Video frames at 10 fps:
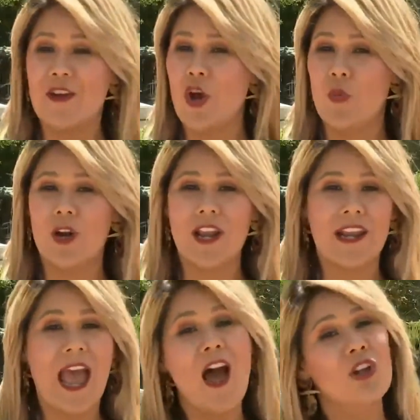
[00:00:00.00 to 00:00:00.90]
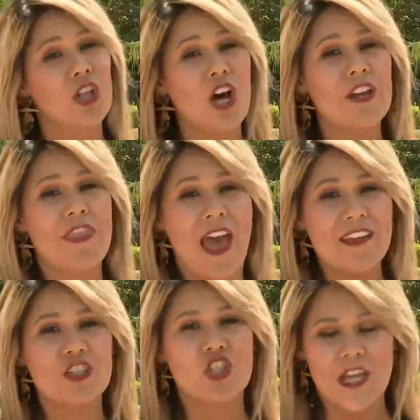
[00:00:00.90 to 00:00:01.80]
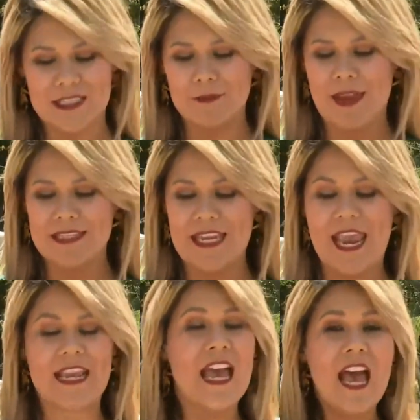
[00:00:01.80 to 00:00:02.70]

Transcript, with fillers: No word on how long that just may take.